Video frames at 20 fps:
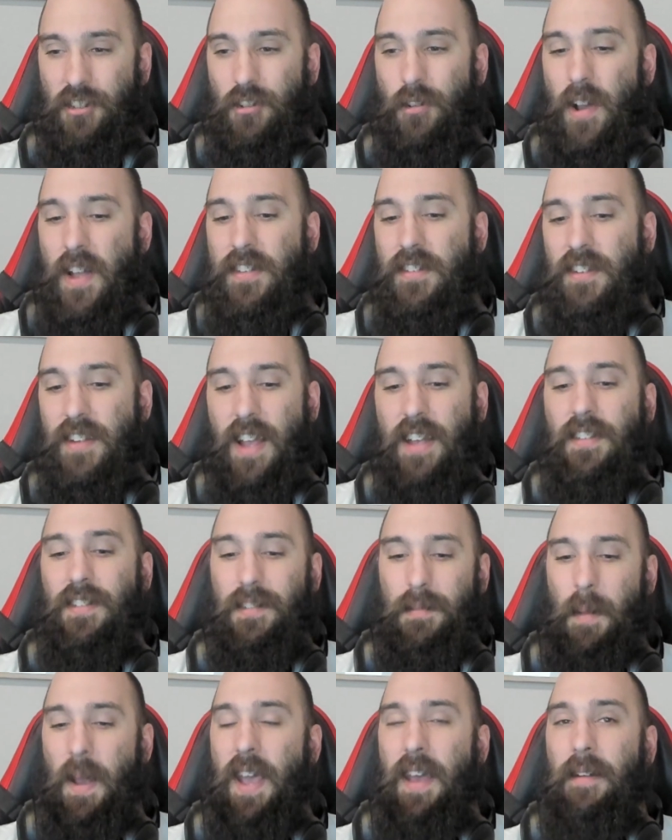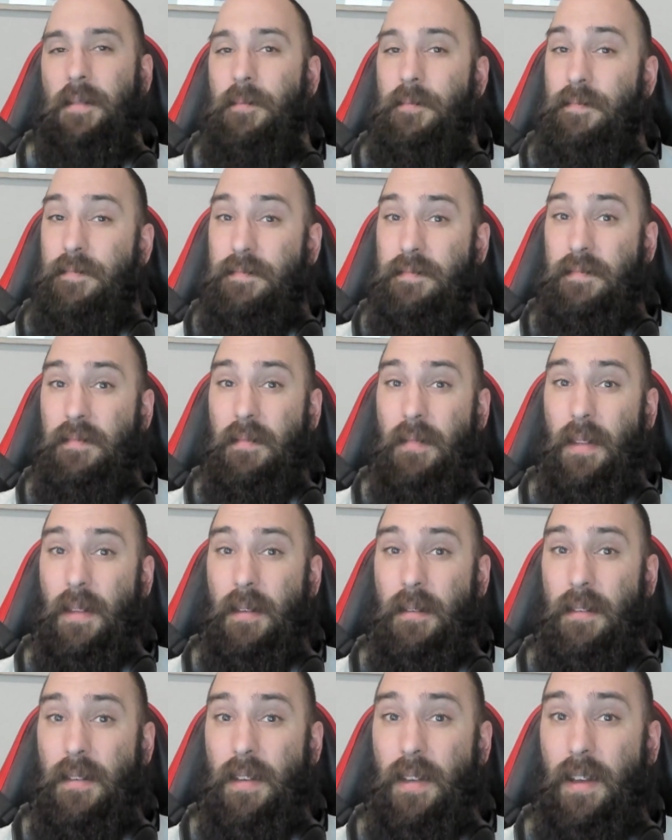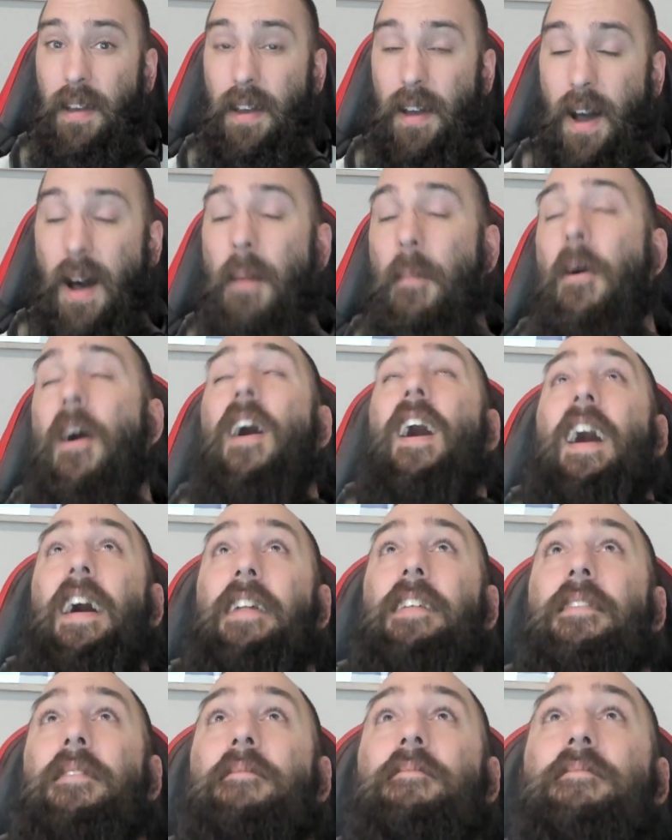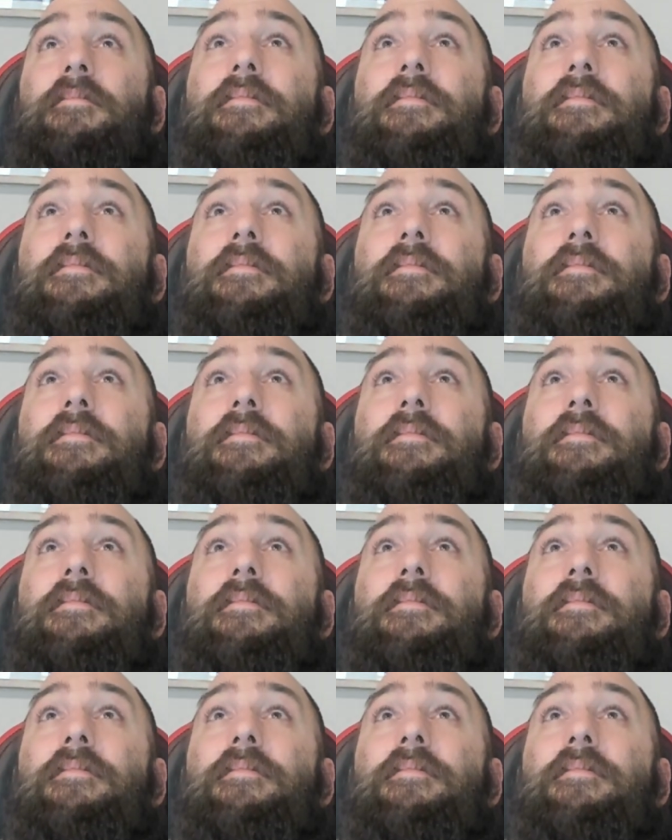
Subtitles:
But stress tests, man. Come on.